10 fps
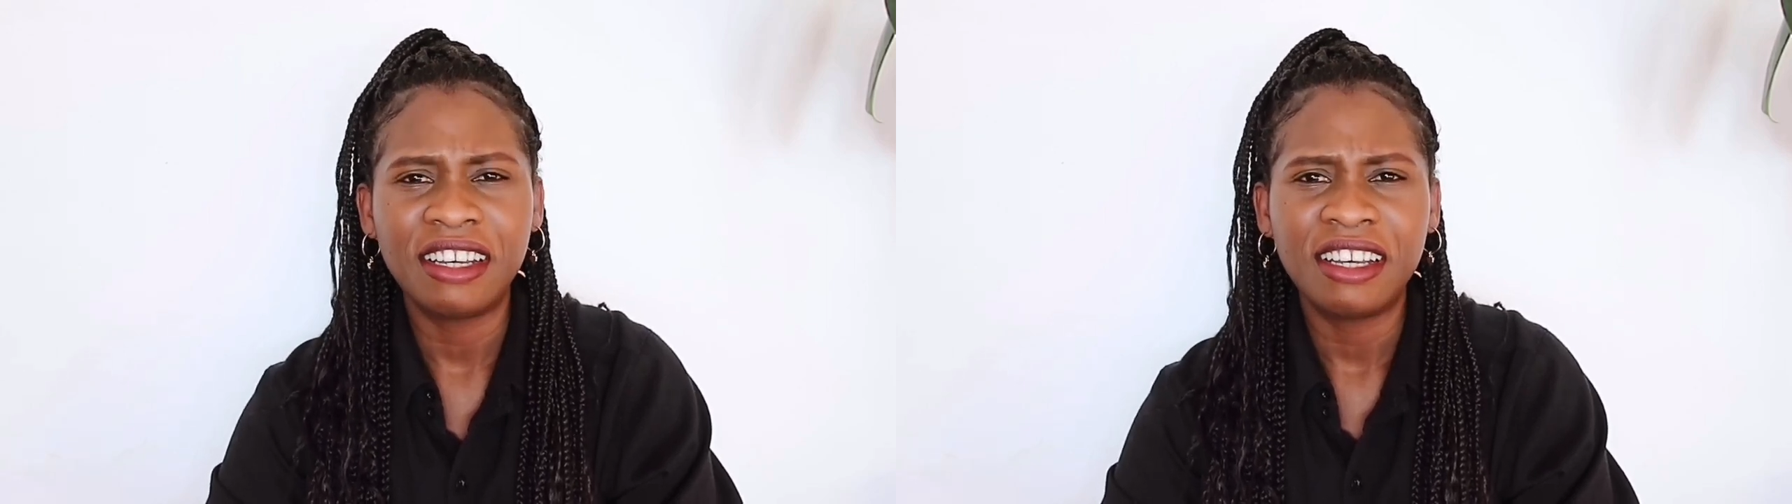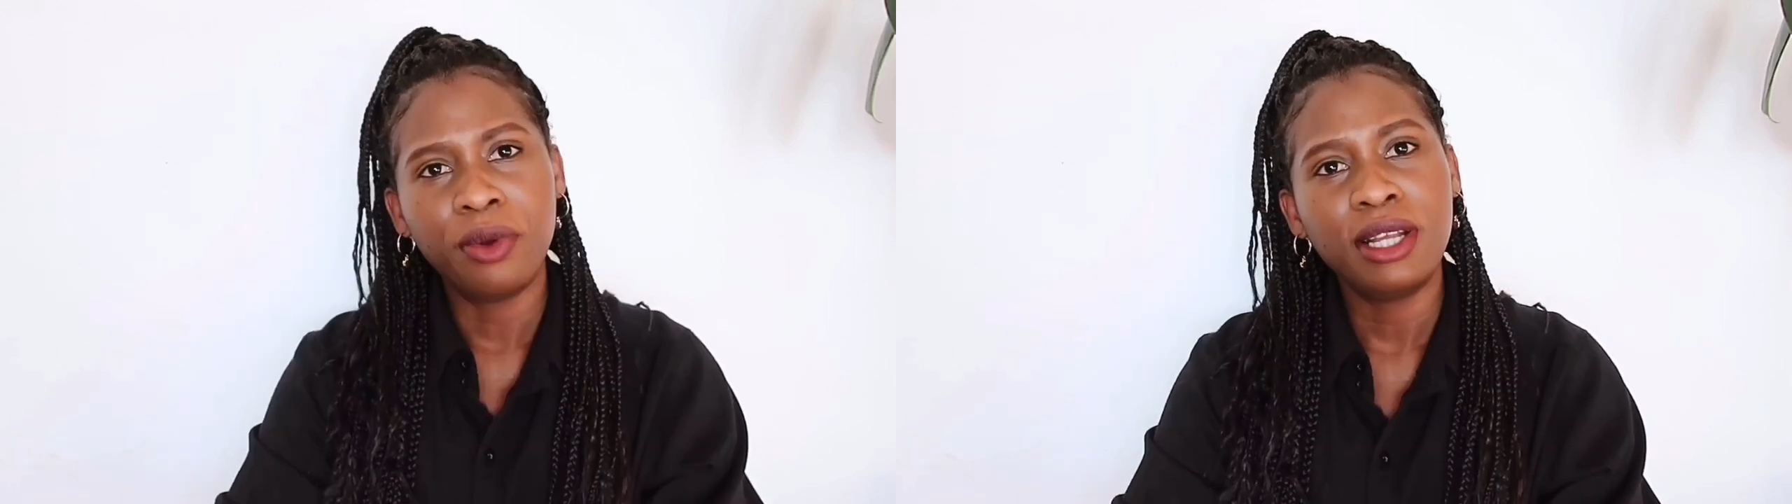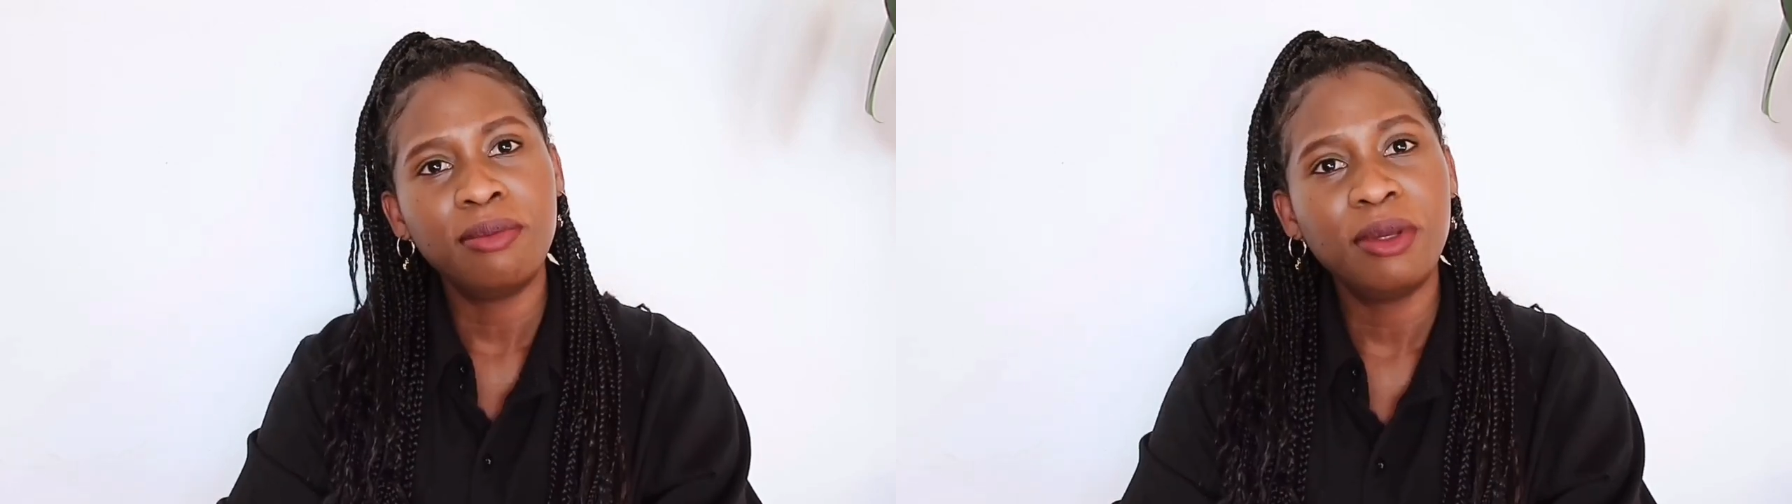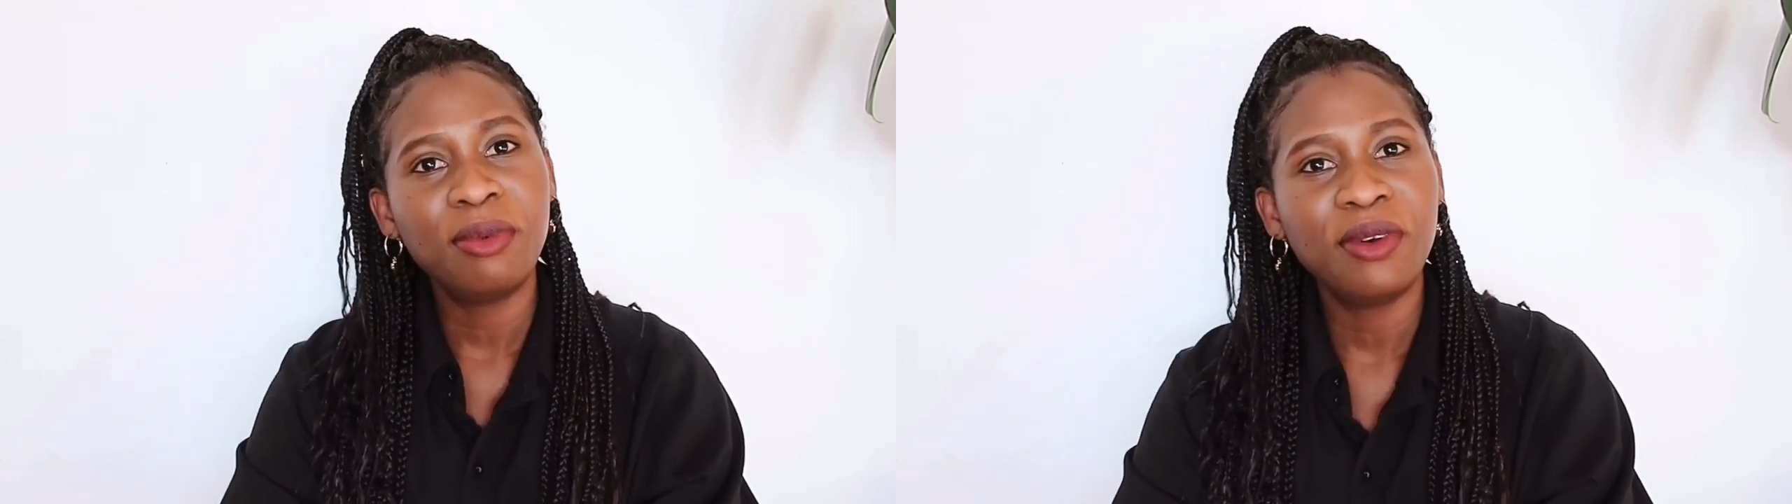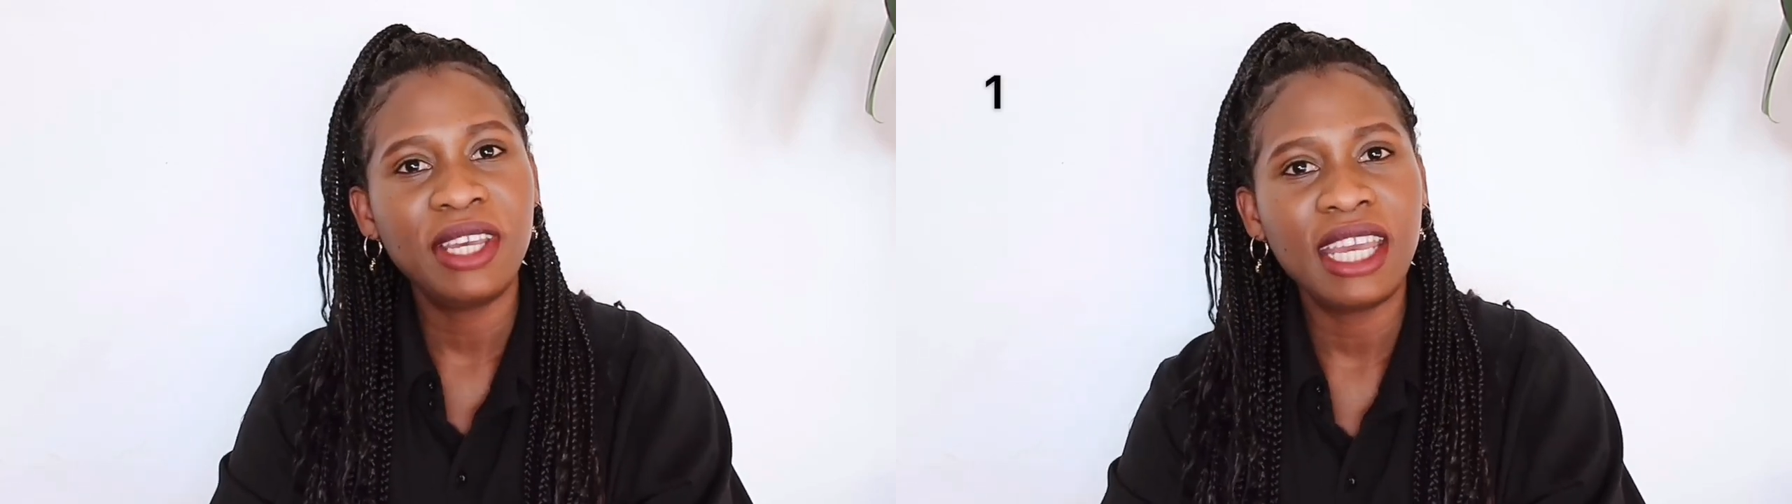When
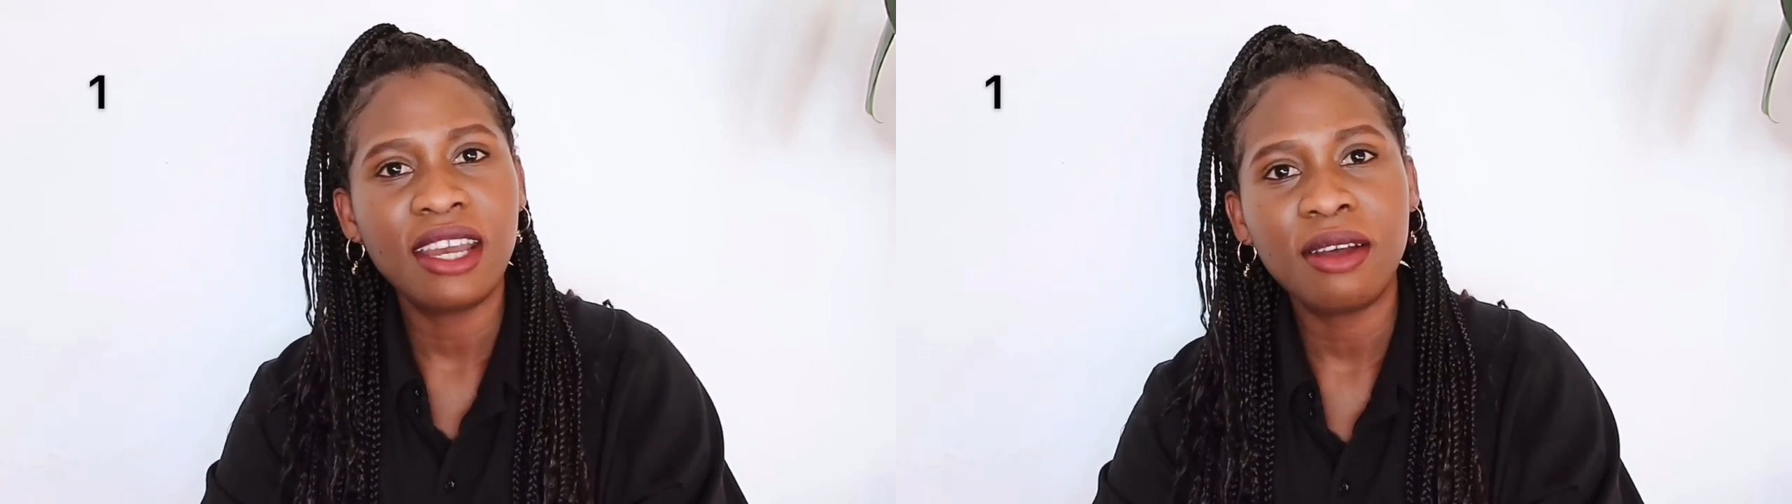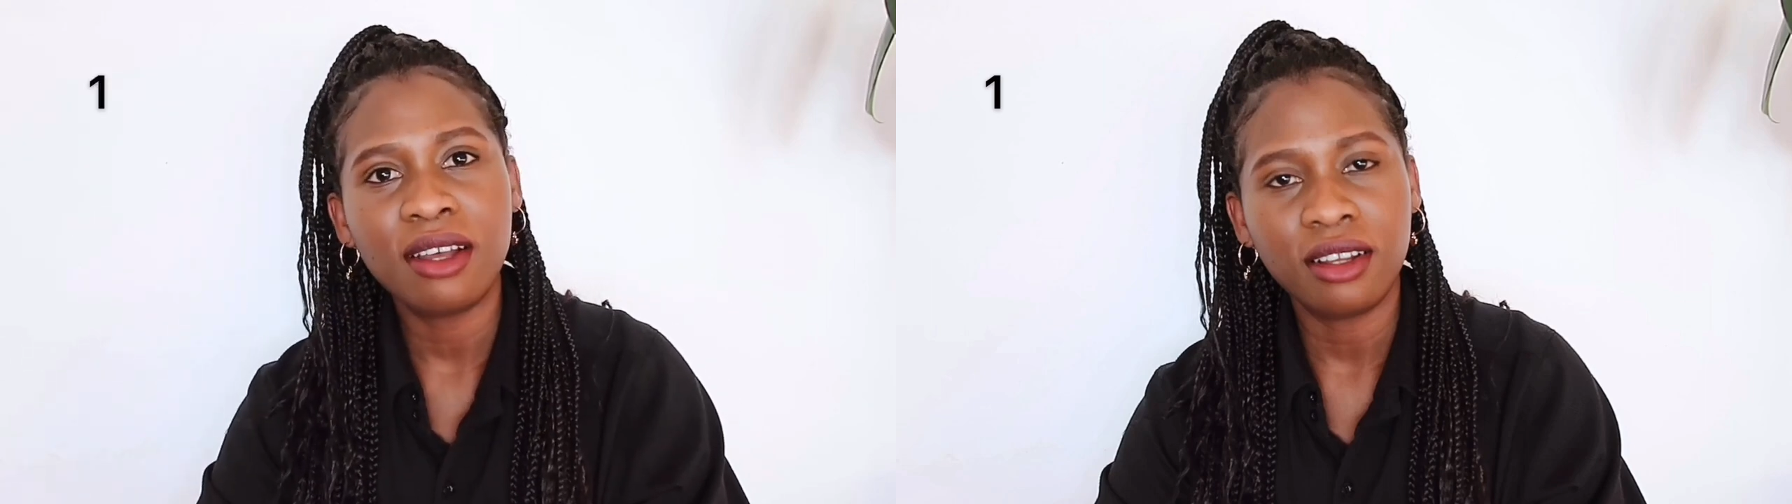people hear